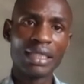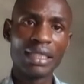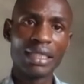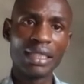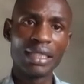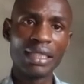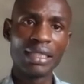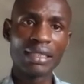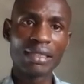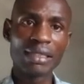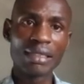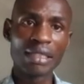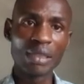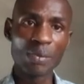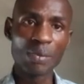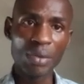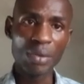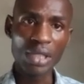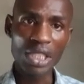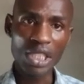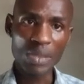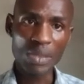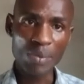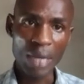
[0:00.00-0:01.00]
is
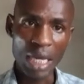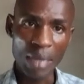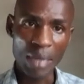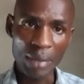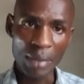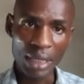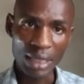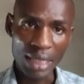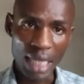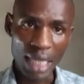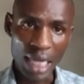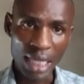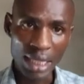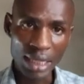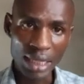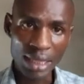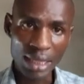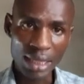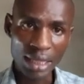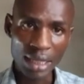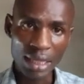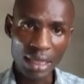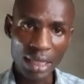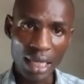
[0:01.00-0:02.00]
replaced by a metallic
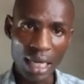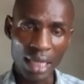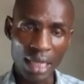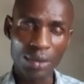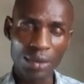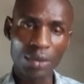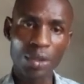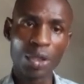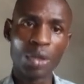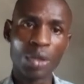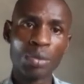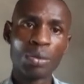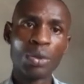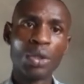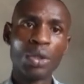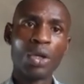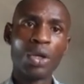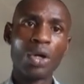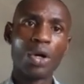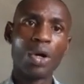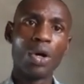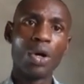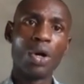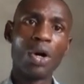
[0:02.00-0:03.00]
atom
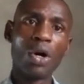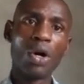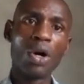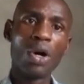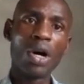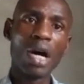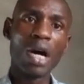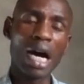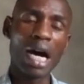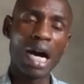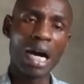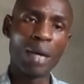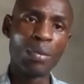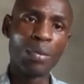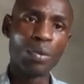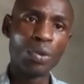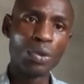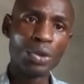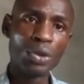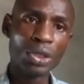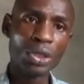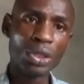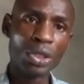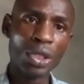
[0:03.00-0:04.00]
or
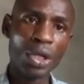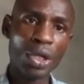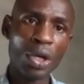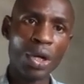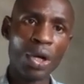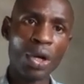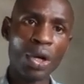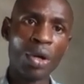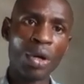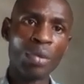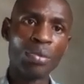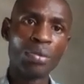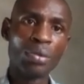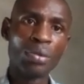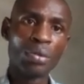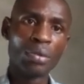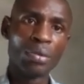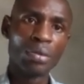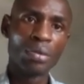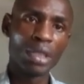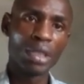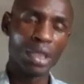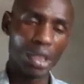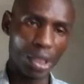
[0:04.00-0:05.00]
ammonium
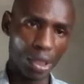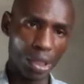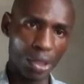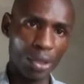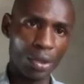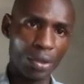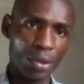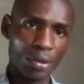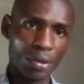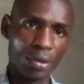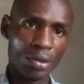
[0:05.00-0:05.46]
ion.